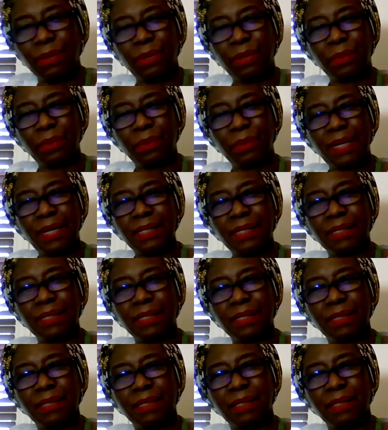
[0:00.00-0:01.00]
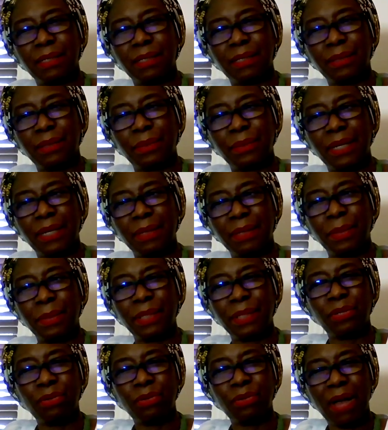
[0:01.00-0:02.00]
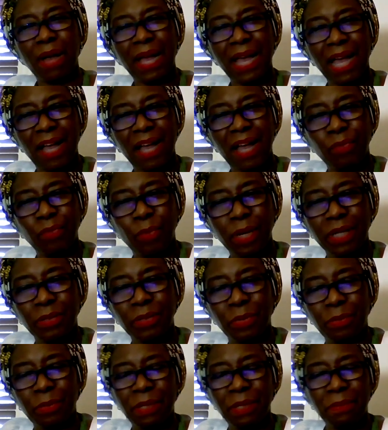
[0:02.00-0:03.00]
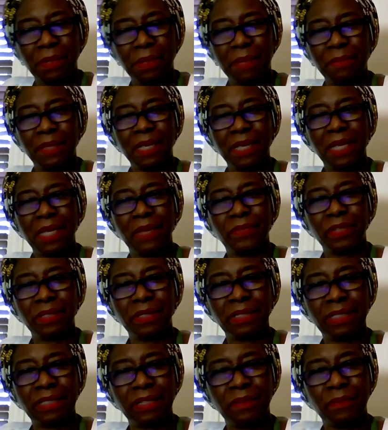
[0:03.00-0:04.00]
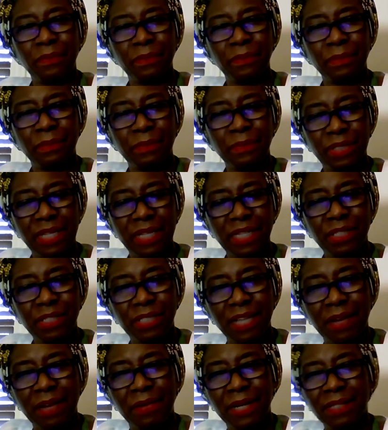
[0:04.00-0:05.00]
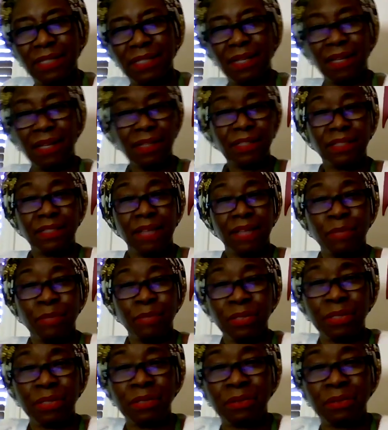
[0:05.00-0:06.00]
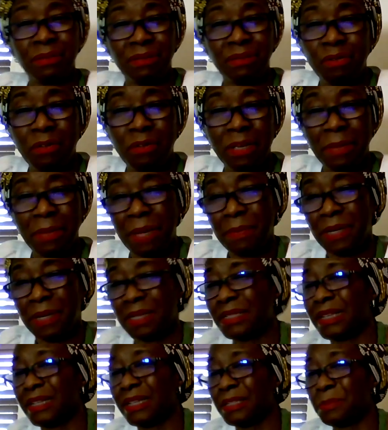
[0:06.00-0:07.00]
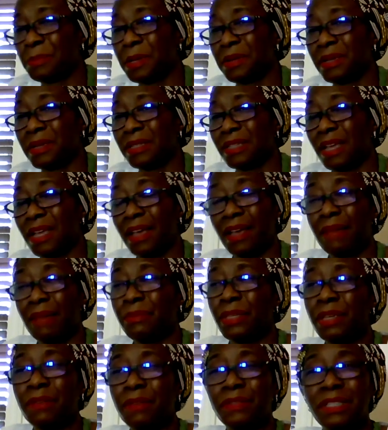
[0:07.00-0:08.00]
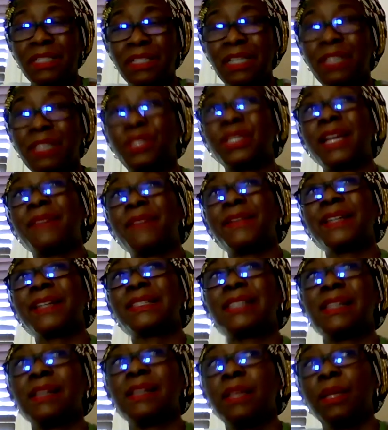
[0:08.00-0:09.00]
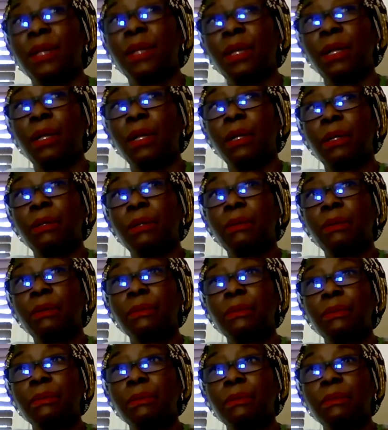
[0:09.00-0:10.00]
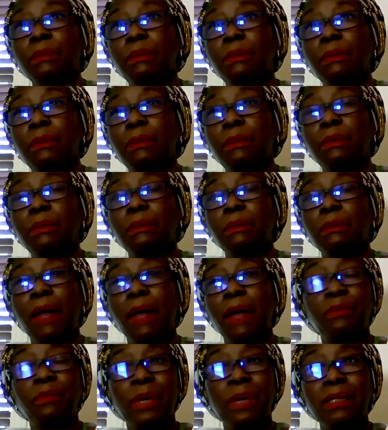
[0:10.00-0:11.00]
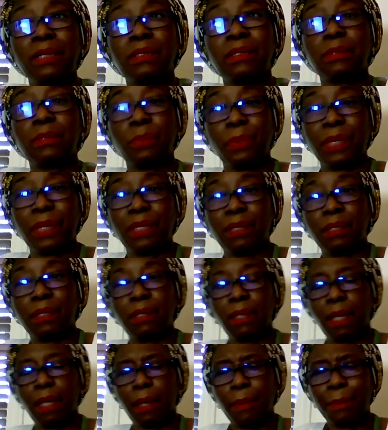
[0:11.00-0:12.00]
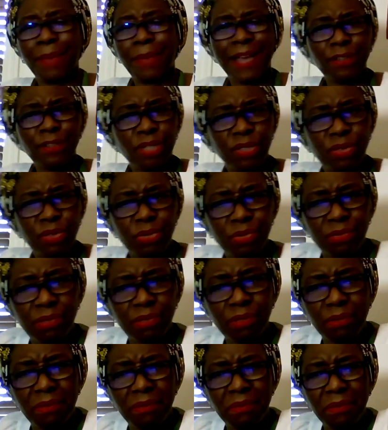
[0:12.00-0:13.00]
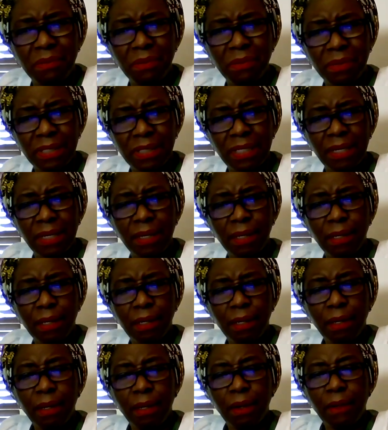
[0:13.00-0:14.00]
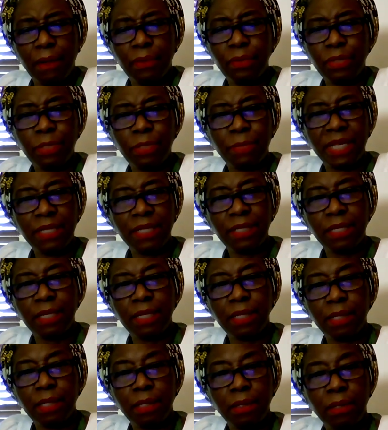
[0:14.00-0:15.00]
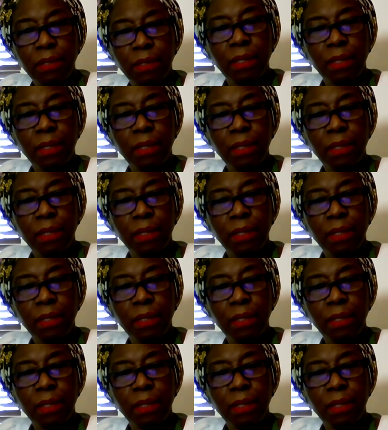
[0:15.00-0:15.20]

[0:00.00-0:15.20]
you're right. But I have worked with people. I'm thinking of a stage director. I'm not just talking about personal experience. I'm thinking of a stage director who I've worked with, Patrick Jude Otte, who's based in